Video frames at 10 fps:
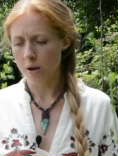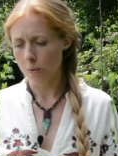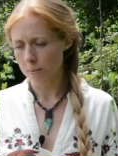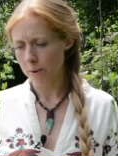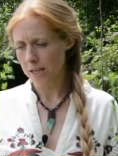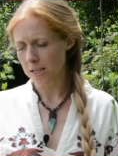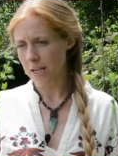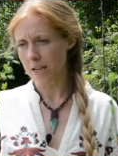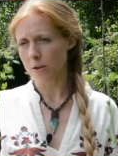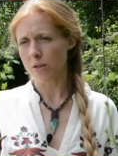when
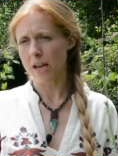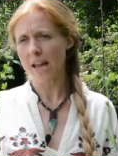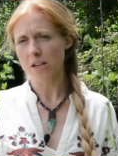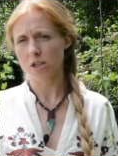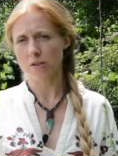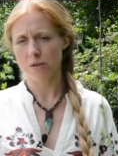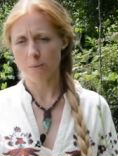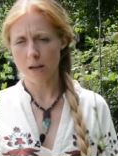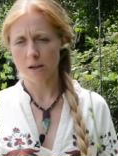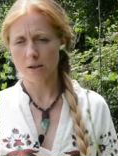basically the energy of the
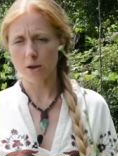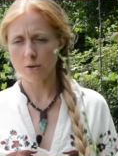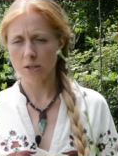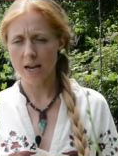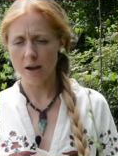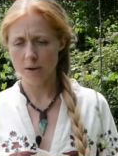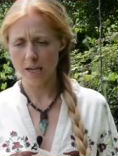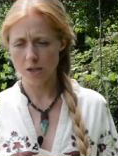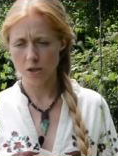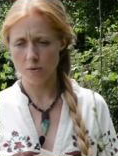plant goes down
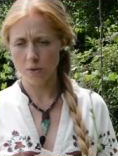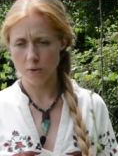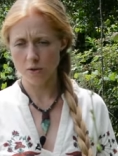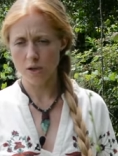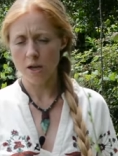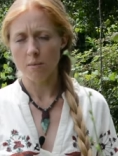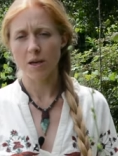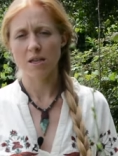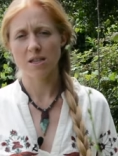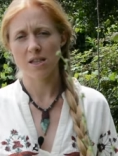into the roots,
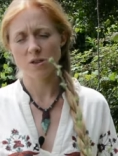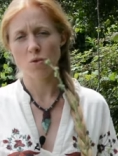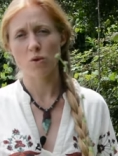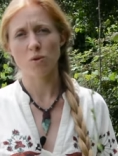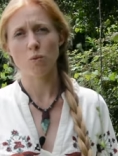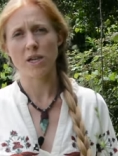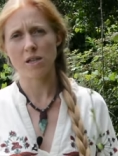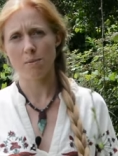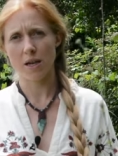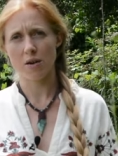because in this autumn
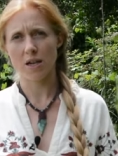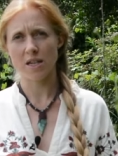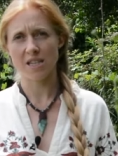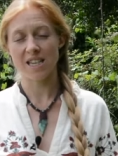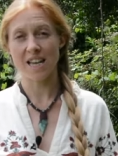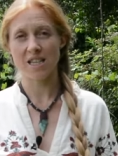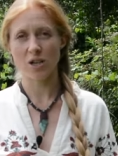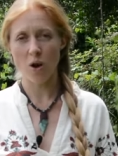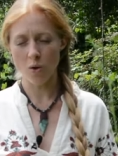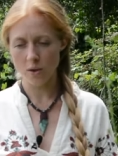winter period, as it gets
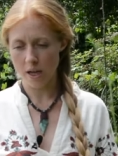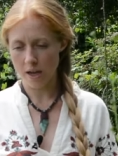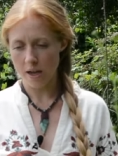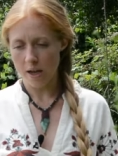colder,